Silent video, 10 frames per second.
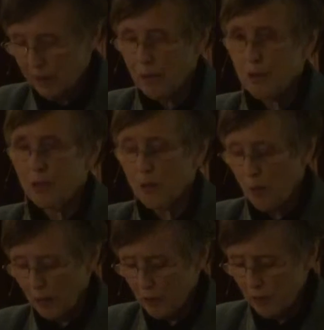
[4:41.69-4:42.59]
There's the
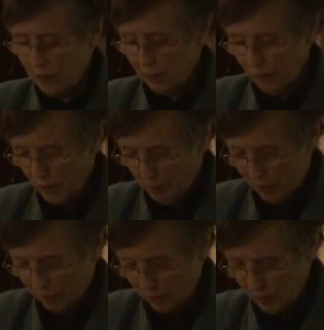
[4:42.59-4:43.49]
questioning of the
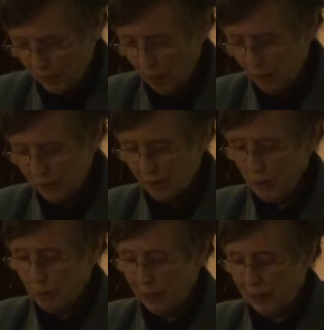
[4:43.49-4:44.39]
message. How can
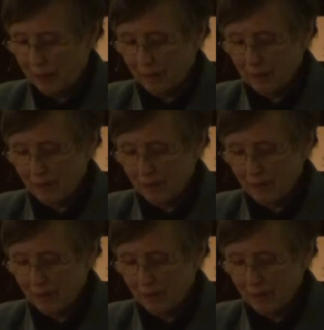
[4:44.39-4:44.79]
this be?